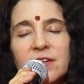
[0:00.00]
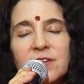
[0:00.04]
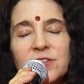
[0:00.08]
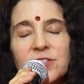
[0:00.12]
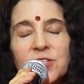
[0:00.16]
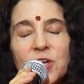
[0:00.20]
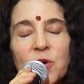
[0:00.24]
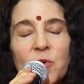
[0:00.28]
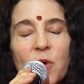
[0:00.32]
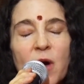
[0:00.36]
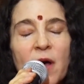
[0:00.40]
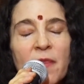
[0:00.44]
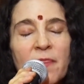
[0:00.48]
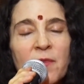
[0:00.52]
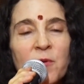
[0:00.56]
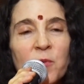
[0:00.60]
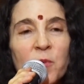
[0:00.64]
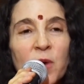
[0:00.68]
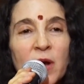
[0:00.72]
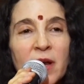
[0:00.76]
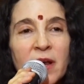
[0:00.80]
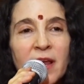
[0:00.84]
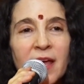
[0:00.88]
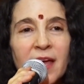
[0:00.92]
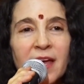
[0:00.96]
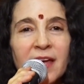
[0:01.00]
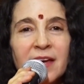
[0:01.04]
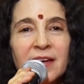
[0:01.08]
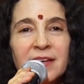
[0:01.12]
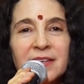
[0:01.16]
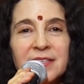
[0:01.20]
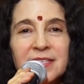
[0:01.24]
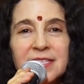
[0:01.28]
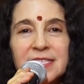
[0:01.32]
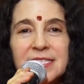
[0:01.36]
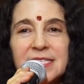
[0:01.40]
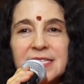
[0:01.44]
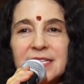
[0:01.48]
So, on the one
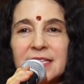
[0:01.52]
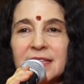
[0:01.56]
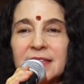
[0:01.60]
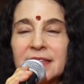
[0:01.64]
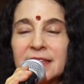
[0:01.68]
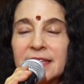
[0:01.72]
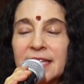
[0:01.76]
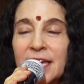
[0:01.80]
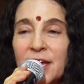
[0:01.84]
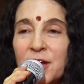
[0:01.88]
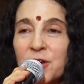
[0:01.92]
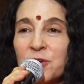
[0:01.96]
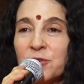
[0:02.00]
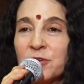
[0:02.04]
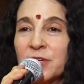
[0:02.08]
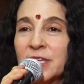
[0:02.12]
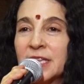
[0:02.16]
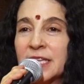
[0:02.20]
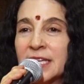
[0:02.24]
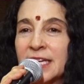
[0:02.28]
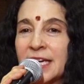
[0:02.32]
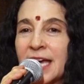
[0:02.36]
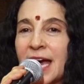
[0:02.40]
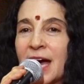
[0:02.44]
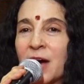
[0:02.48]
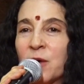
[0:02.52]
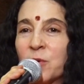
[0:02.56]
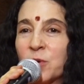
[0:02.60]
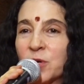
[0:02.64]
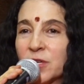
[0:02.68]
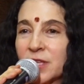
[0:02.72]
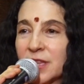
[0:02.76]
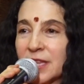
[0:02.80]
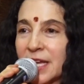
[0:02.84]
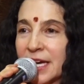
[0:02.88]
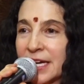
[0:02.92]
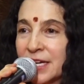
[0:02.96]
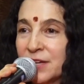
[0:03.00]
hand, it's literally
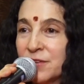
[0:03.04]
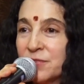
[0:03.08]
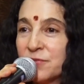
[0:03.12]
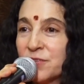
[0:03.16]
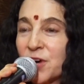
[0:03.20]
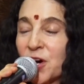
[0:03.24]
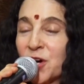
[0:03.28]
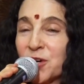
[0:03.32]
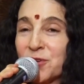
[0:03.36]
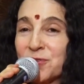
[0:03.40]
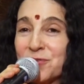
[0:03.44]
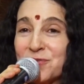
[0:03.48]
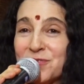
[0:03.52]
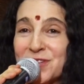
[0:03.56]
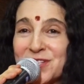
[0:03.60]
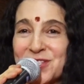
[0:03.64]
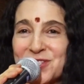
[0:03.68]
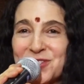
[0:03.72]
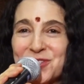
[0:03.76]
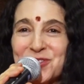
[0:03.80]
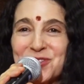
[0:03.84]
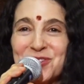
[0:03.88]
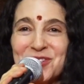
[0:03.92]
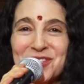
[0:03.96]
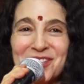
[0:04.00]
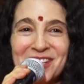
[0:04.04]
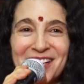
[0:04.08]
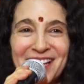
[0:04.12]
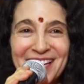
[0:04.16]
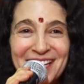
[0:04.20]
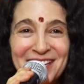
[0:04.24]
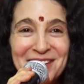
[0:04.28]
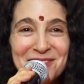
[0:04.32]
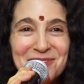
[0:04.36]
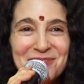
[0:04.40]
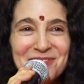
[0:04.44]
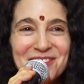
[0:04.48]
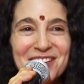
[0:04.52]
our life, our physical
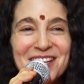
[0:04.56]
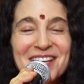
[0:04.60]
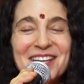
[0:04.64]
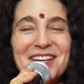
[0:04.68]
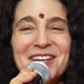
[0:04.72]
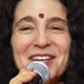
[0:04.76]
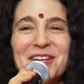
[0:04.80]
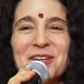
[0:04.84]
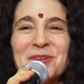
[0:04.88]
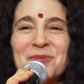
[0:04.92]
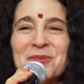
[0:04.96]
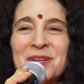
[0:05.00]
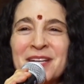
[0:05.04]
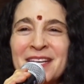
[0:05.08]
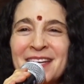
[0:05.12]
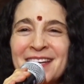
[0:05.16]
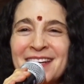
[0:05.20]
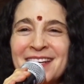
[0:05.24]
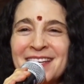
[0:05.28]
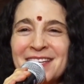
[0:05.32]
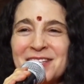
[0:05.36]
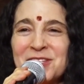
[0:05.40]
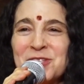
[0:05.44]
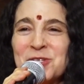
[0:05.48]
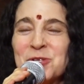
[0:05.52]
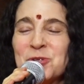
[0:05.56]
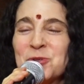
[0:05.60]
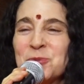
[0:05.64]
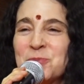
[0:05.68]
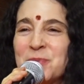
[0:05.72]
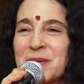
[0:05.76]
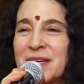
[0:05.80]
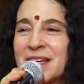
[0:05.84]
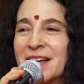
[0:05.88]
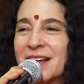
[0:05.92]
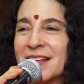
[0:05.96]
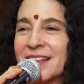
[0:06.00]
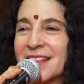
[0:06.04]
life. You need it to
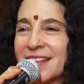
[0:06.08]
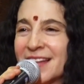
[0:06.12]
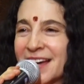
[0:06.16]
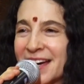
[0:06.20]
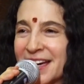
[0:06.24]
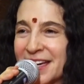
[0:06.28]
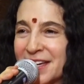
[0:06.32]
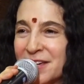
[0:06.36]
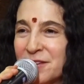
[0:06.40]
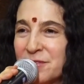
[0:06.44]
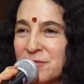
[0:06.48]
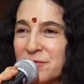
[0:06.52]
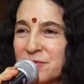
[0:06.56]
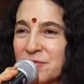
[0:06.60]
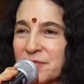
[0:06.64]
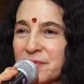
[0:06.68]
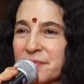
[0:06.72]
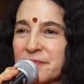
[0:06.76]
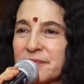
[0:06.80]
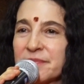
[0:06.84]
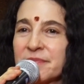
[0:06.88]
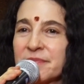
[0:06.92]
be alive.